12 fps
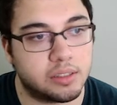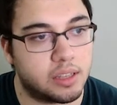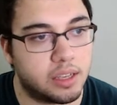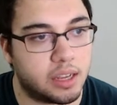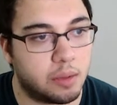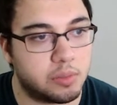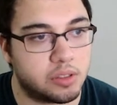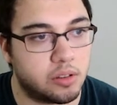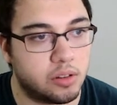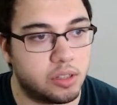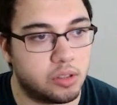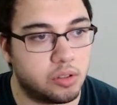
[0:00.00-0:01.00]
like, I'm just
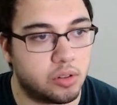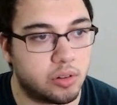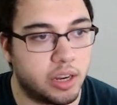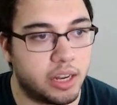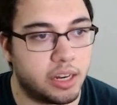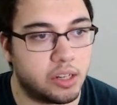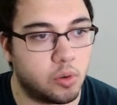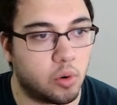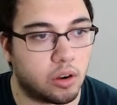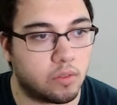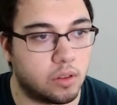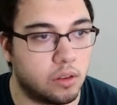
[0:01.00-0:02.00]
going to create a new
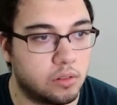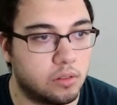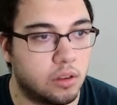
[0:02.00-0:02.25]
workflow,